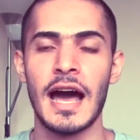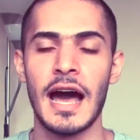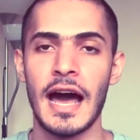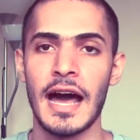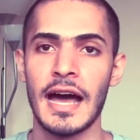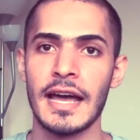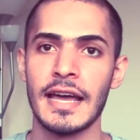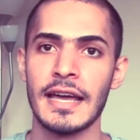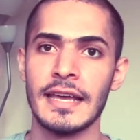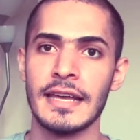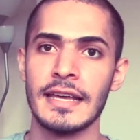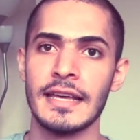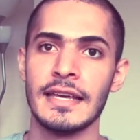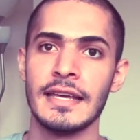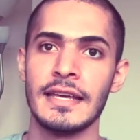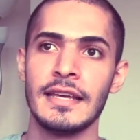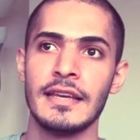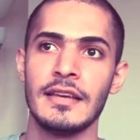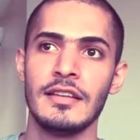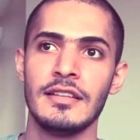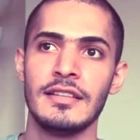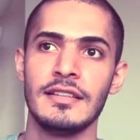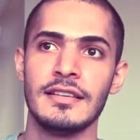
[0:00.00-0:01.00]
I
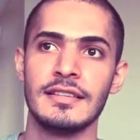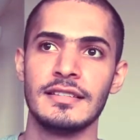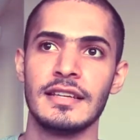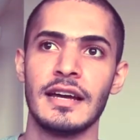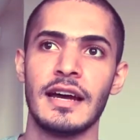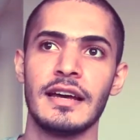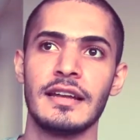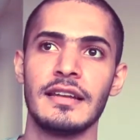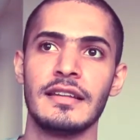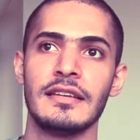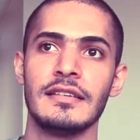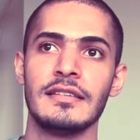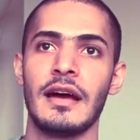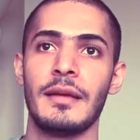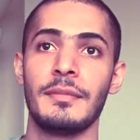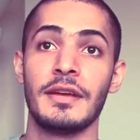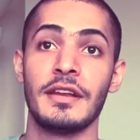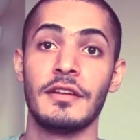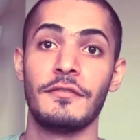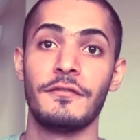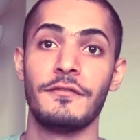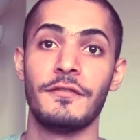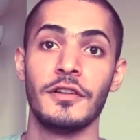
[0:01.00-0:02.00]
decided I'm
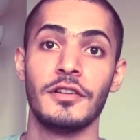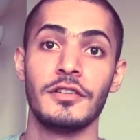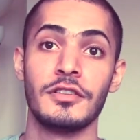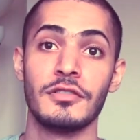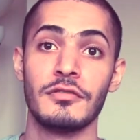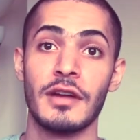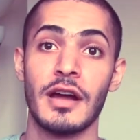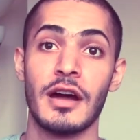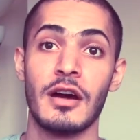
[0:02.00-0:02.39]
gonna filter